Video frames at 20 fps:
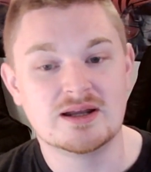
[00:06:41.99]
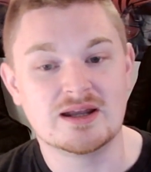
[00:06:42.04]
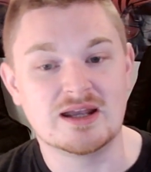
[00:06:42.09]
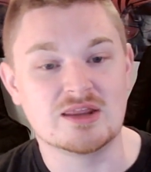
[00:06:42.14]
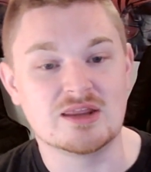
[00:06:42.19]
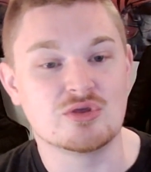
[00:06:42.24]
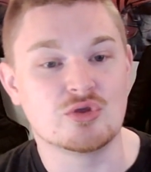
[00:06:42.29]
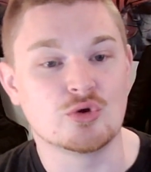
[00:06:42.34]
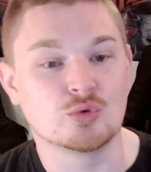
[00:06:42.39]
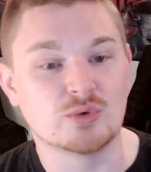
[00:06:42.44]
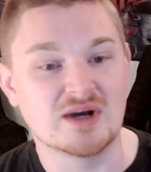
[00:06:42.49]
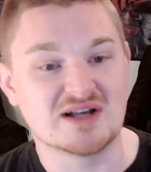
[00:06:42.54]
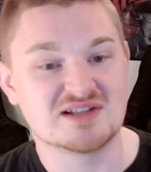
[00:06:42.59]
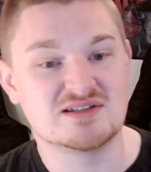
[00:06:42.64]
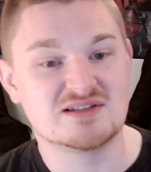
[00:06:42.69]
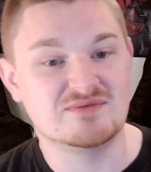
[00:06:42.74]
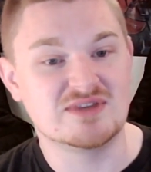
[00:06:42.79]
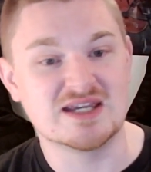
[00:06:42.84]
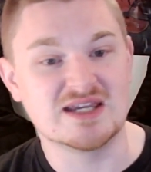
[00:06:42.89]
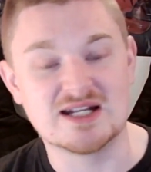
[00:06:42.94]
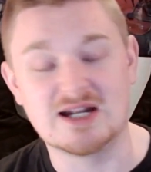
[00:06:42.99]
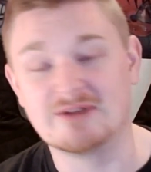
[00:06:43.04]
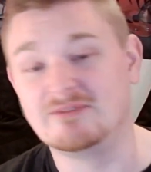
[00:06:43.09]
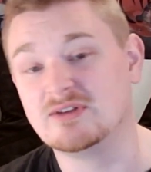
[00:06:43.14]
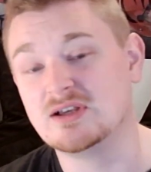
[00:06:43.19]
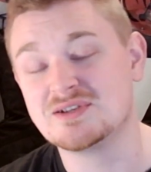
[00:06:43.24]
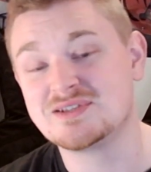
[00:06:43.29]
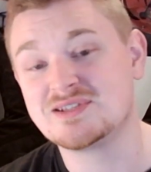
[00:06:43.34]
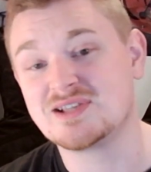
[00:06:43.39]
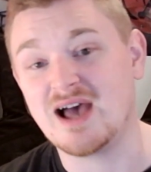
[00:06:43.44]
in the rest of the
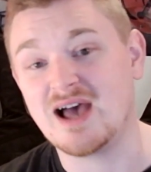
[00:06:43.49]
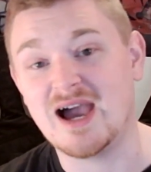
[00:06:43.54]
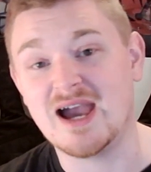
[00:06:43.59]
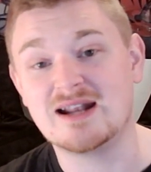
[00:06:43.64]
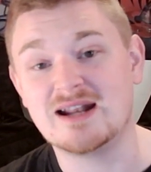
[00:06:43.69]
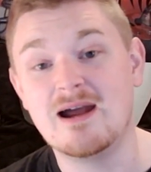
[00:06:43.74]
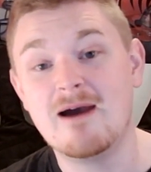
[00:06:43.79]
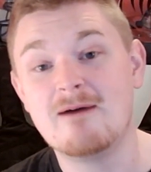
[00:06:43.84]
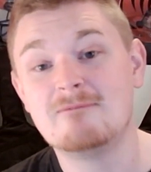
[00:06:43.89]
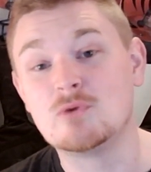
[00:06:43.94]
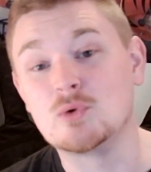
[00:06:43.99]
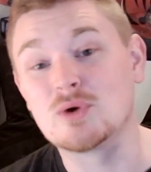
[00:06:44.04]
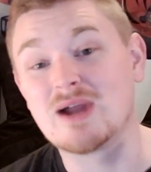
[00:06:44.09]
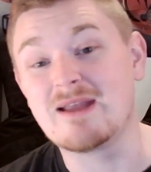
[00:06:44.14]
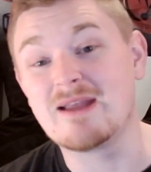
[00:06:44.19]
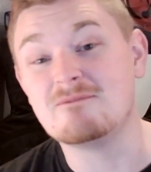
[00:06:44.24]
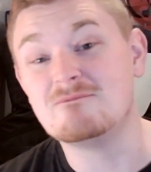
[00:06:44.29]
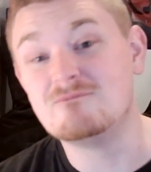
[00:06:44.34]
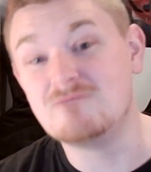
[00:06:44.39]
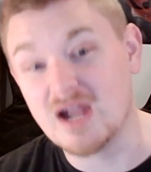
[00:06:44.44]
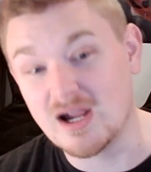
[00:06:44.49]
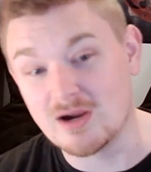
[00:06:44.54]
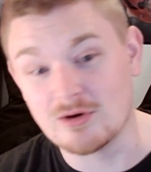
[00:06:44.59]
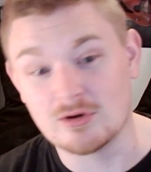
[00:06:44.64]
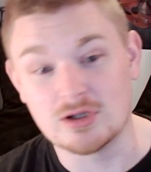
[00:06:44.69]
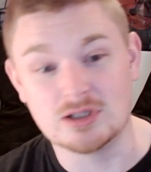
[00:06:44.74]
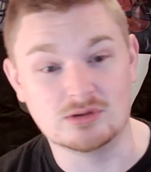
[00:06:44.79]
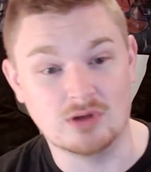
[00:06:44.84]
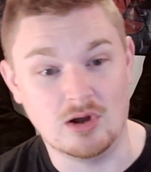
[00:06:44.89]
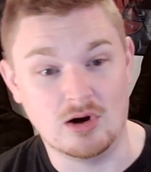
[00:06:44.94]
NFL side for a
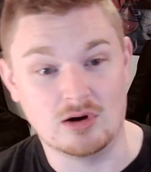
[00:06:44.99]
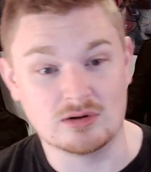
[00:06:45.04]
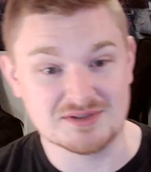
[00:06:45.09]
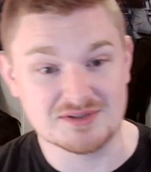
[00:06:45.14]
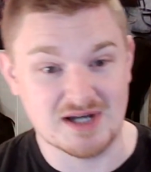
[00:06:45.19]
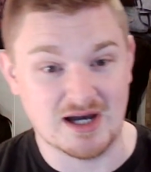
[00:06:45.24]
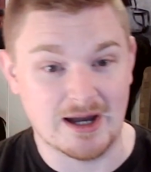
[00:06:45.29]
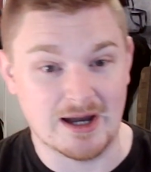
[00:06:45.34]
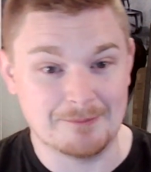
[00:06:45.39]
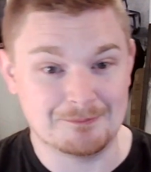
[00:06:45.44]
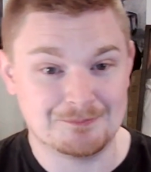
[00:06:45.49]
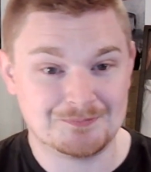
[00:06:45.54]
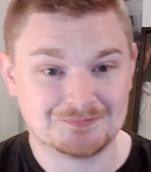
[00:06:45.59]
very long time.